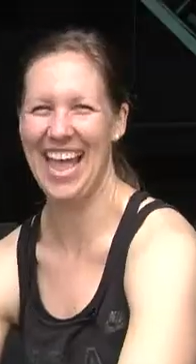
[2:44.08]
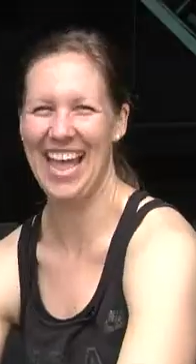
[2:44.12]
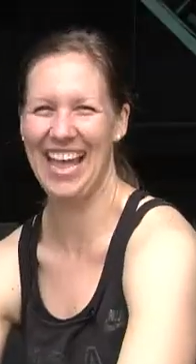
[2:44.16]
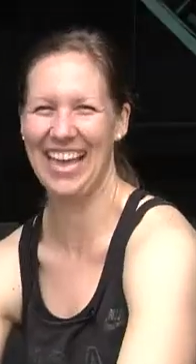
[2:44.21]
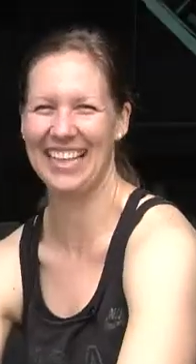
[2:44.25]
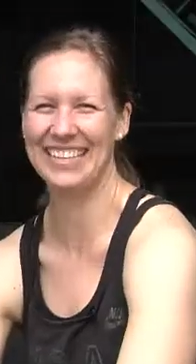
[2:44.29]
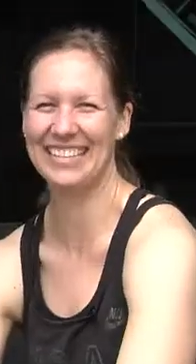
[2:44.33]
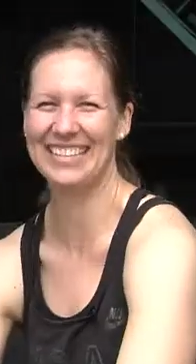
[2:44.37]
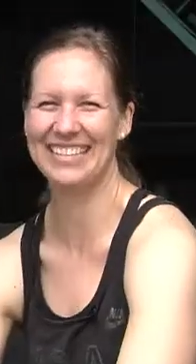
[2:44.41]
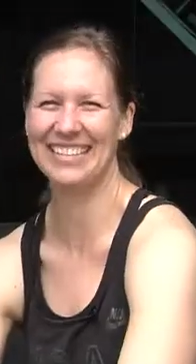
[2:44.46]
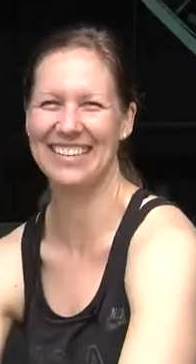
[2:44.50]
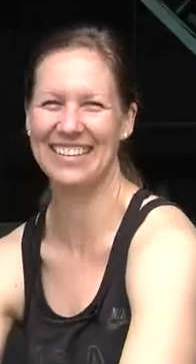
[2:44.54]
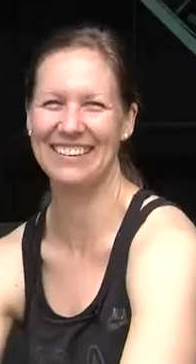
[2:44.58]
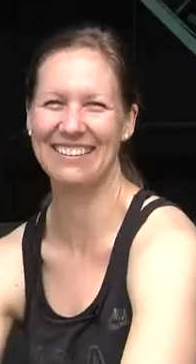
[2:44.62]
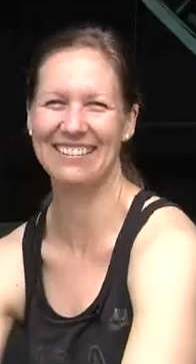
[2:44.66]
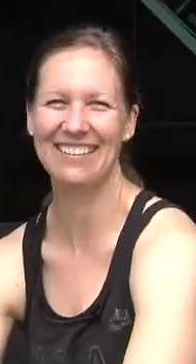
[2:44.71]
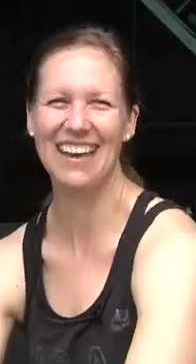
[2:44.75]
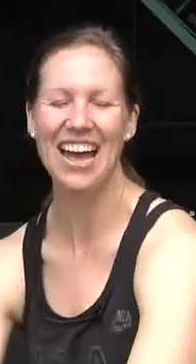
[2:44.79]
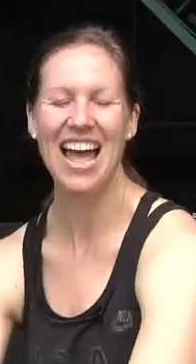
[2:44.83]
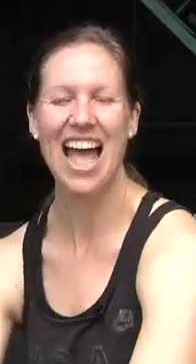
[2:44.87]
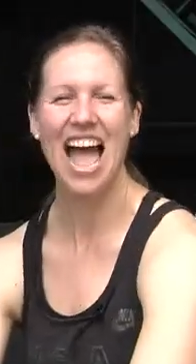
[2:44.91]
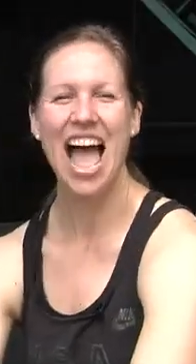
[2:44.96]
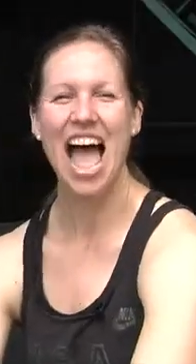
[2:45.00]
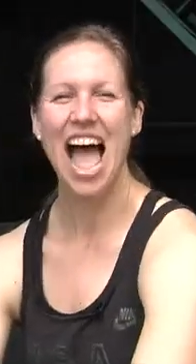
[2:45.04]
And so
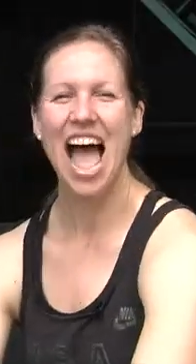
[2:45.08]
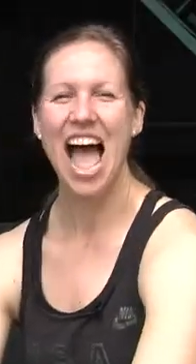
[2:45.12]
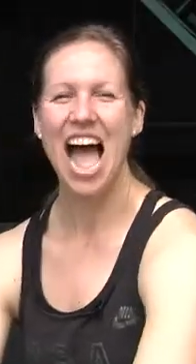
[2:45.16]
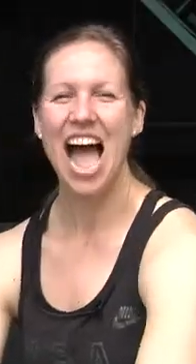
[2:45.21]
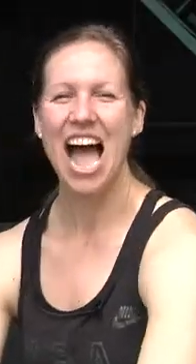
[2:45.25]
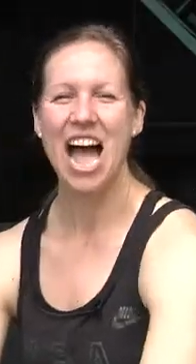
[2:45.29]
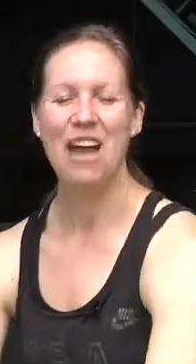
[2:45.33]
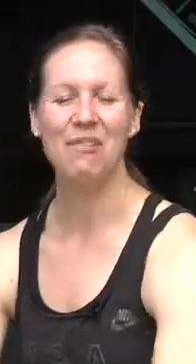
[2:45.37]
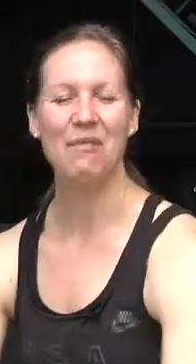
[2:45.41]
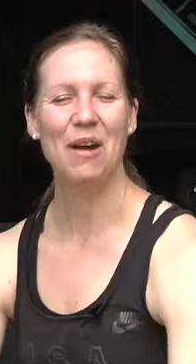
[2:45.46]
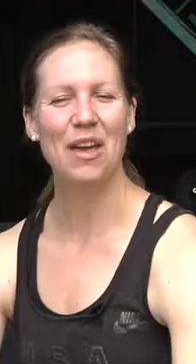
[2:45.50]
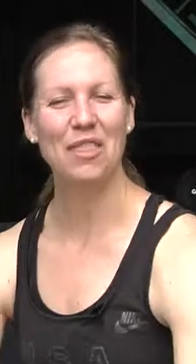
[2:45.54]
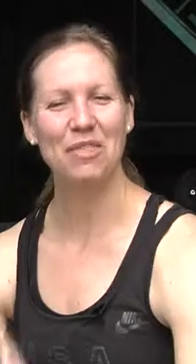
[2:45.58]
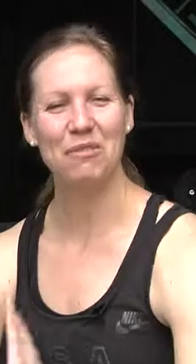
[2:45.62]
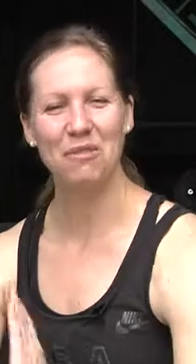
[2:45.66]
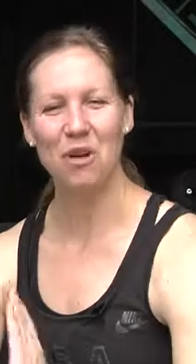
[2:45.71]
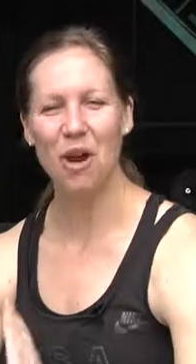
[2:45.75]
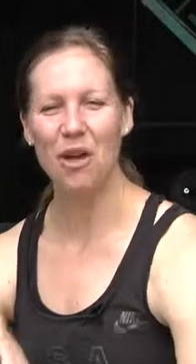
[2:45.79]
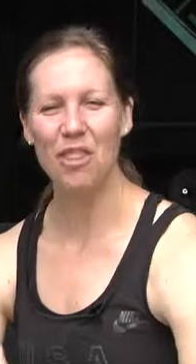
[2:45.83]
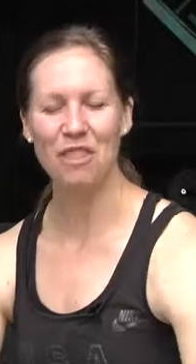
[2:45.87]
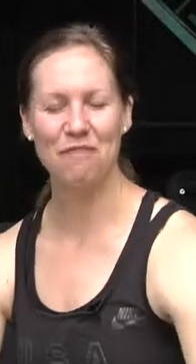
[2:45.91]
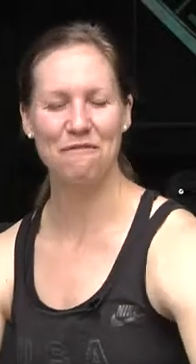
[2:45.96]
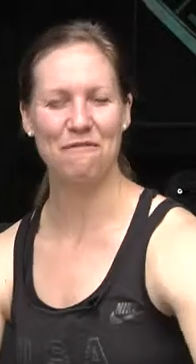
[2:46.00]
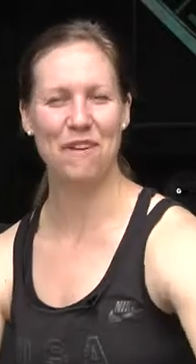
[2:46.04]
I went through
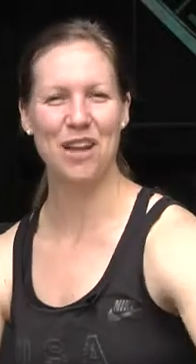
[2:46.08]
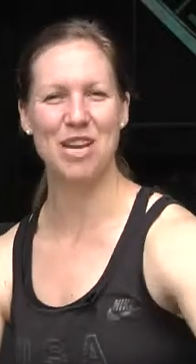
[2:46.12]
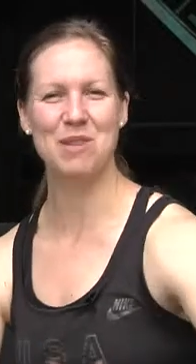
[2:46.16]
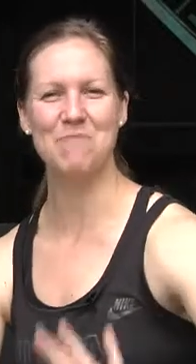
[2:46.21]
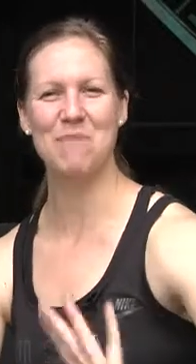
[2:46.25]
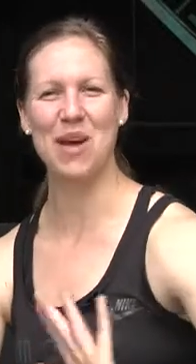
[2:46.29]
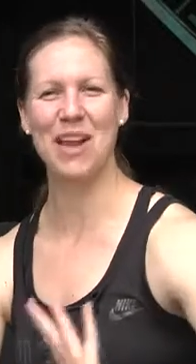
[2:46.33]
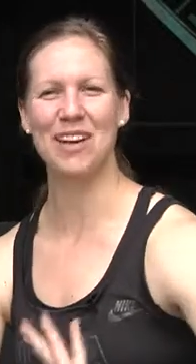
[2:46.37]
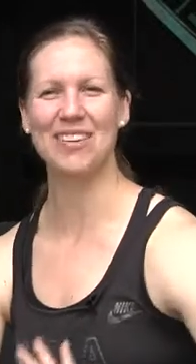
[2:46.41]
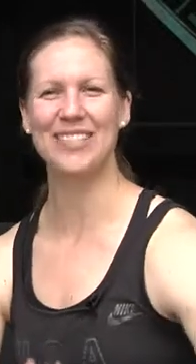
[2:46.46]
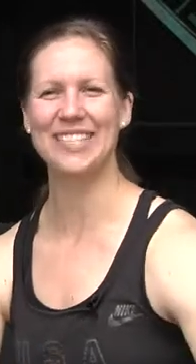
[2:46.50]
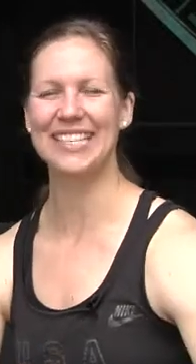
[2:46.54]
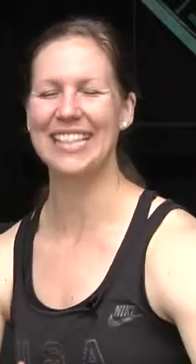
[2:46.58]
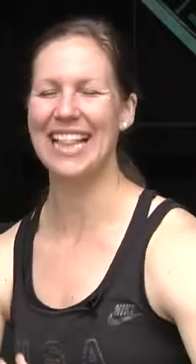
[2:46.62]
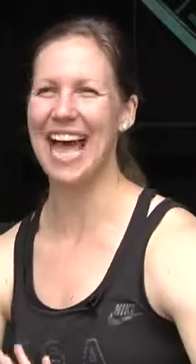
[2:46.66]
all the fundamentals